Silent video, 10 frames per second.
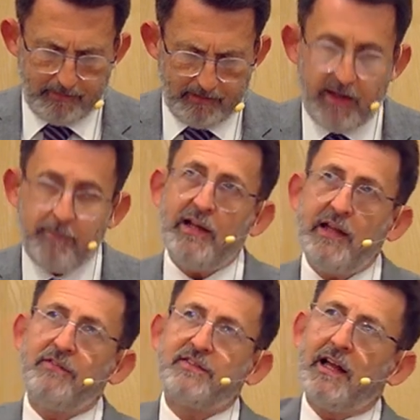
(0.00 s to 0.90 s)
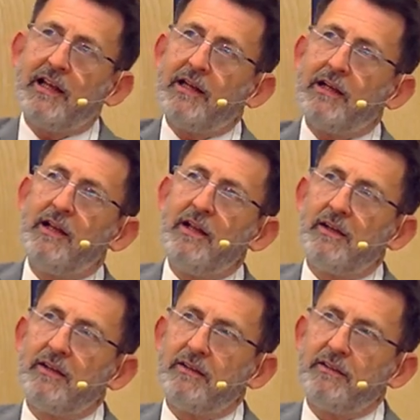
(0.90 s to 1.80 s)
He believes that little
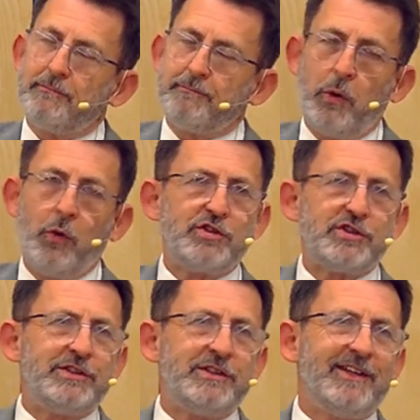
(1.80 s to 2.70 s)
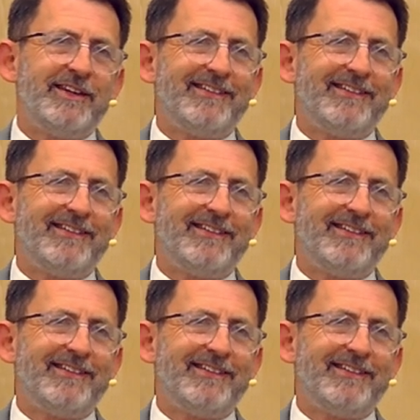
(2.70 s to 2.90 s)
portion